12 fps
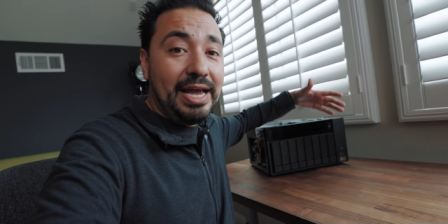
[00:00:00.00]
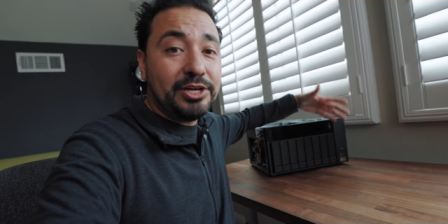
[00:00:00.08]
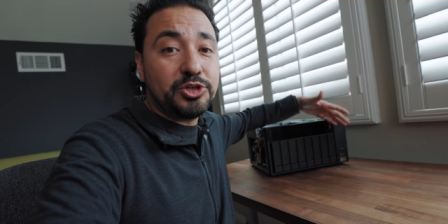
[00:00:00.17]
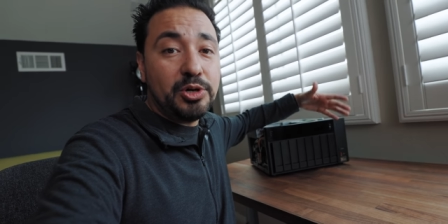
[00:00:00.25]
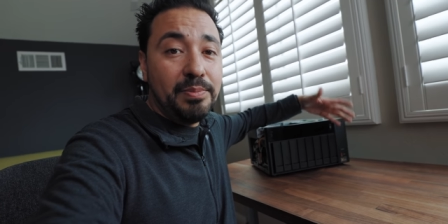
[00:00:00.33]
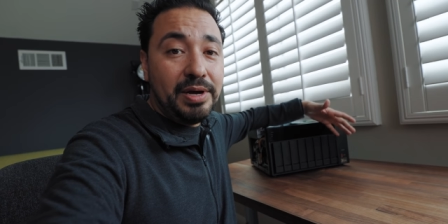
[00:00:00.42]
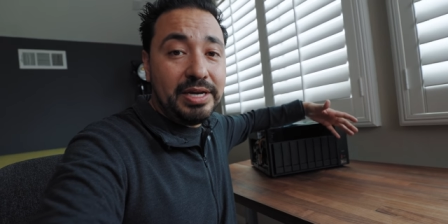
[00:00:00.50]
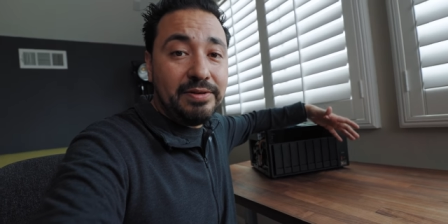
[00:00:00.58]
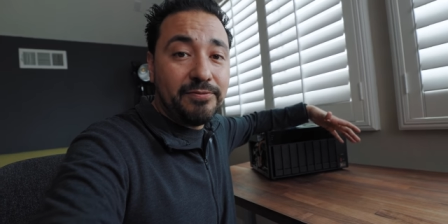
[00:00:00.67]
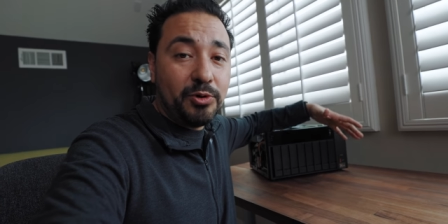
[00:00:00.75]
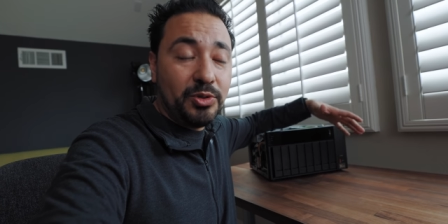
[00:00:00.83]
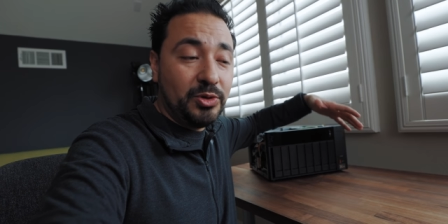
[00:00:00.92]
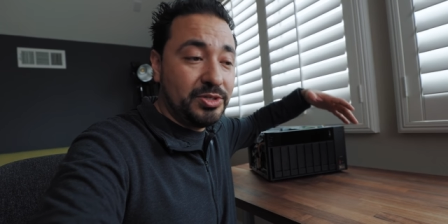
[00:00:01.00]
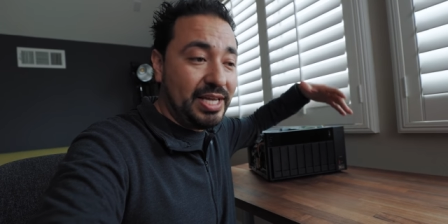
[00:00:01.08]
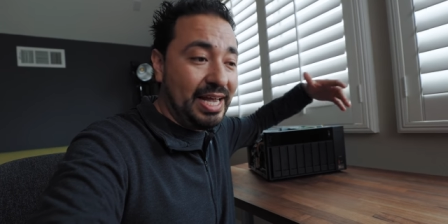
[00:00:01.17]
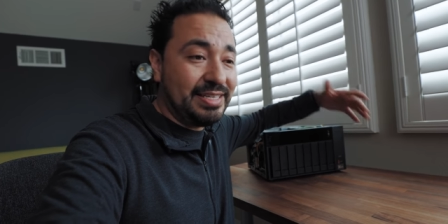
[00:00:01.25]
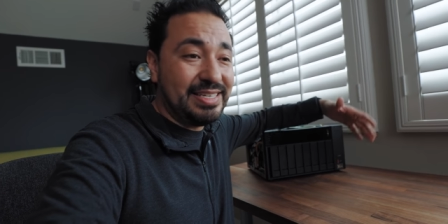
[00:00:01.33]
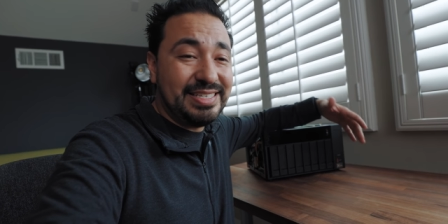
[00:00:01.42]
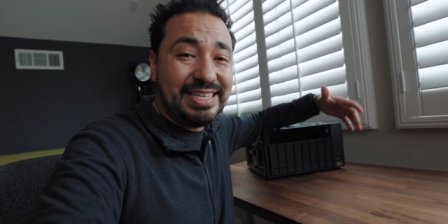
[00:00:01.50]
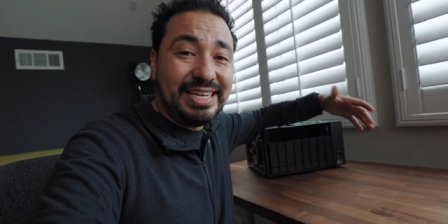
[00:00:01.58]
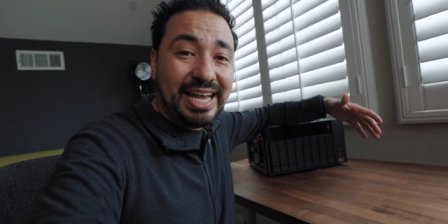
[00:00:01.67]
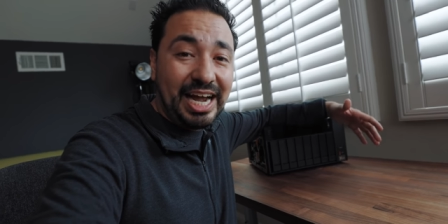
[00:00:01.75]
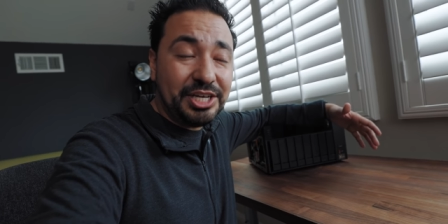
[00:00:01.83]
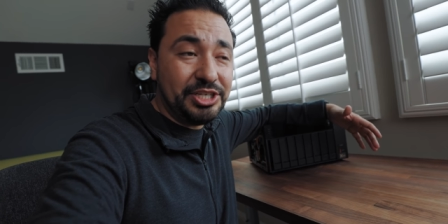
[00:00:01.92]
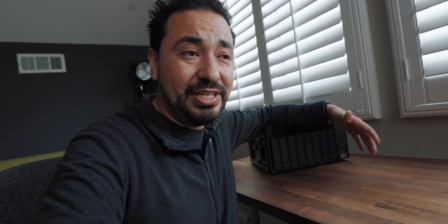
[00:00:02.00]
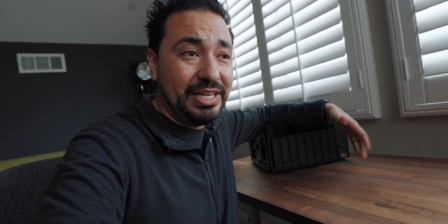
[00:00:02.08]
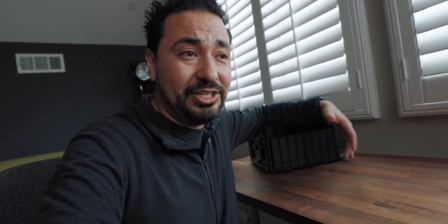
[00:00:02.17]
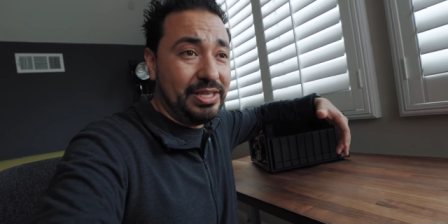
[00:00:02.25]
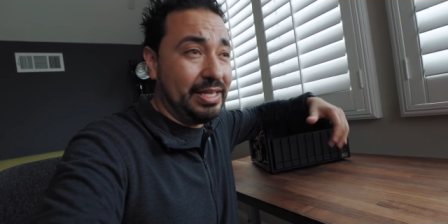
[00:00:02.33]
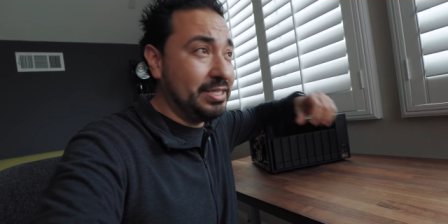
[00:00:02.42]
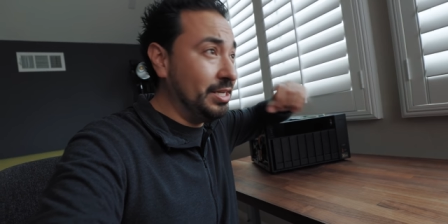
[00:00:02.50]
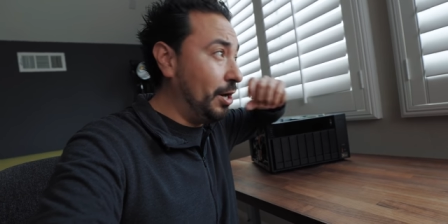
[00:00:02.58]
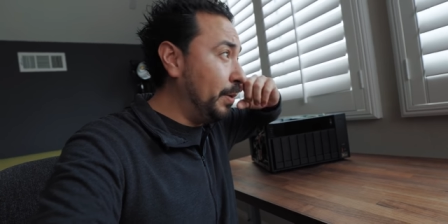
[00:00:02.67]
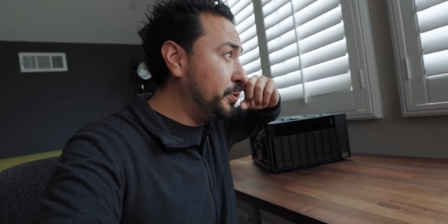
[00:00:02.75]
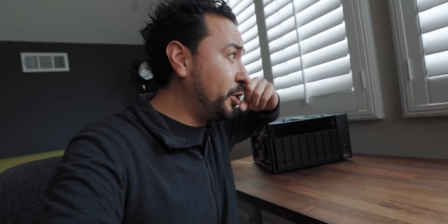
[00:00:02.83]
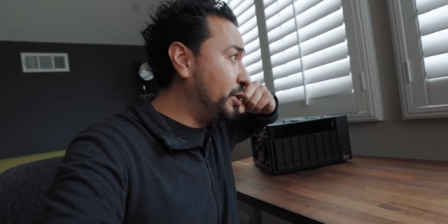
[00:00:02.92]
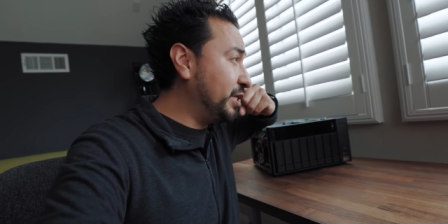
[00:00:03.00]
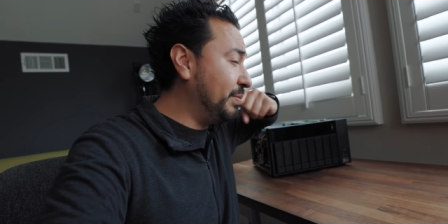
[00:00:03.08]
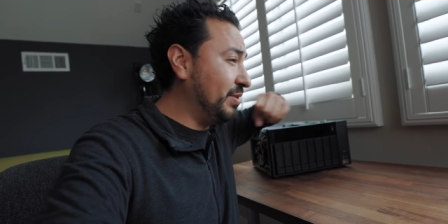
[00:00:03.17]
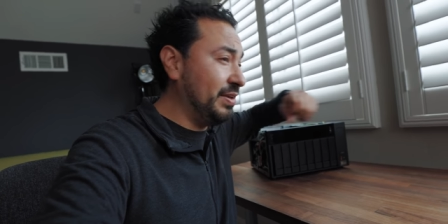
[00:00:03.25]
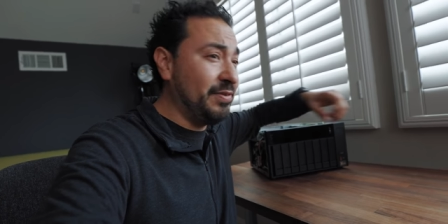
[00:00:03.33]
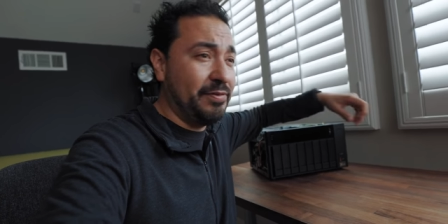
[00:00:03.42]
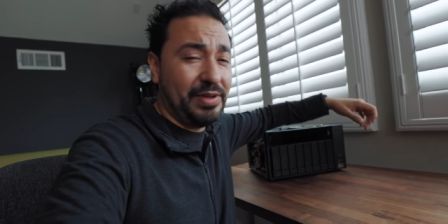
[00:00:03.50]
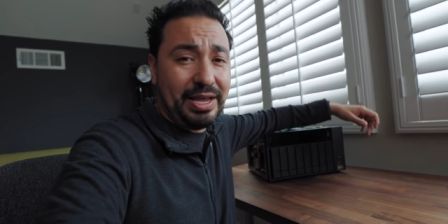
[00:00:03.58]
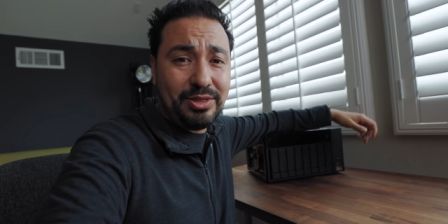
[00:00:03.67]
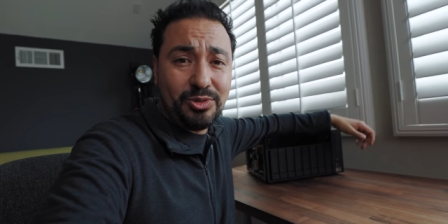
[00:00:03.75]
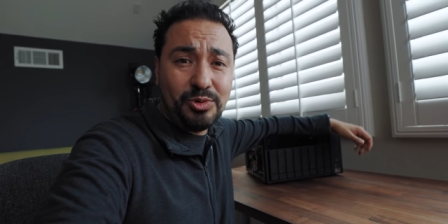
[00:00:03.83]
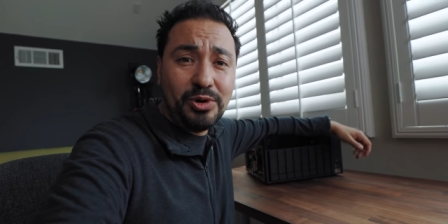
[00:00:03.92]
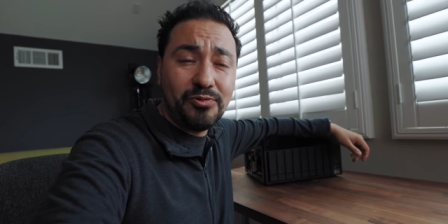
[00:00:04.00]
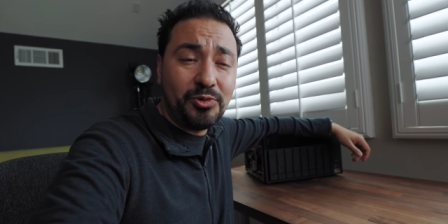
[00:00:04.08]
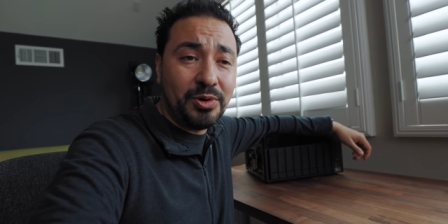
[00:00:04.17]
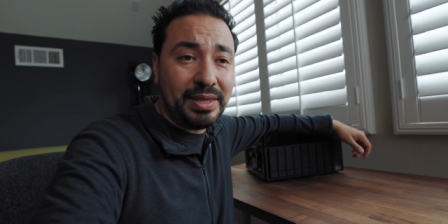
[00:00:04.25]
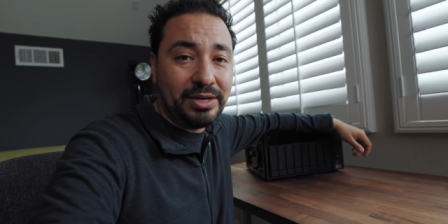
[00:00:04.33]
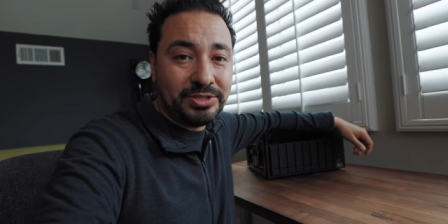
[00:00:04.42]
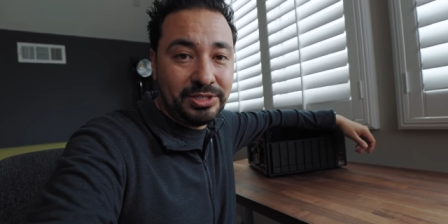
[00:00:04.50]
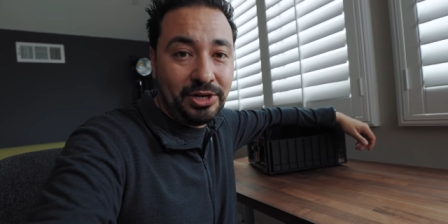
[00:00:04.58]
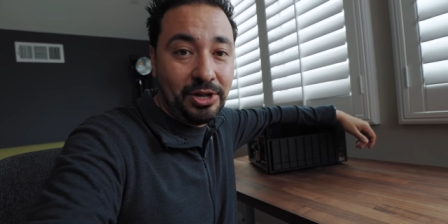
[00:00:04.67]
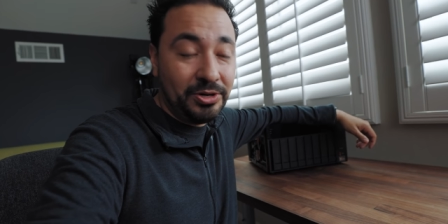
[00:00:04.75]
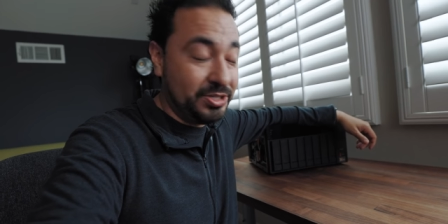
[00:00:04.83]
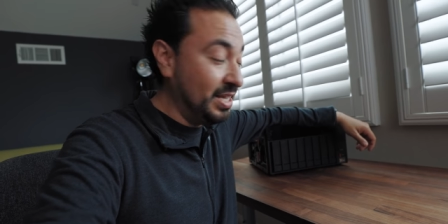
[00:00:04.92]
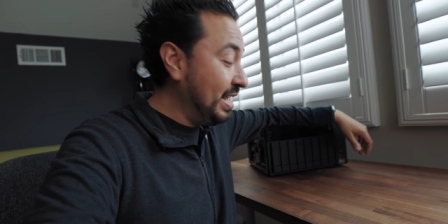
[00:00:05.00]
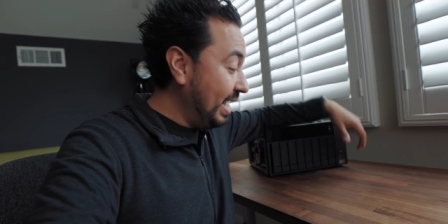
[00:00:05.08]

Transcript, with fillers: extra money for those S S D caching. It, it's an upcharge, I believe, of like three or four thousand dollars.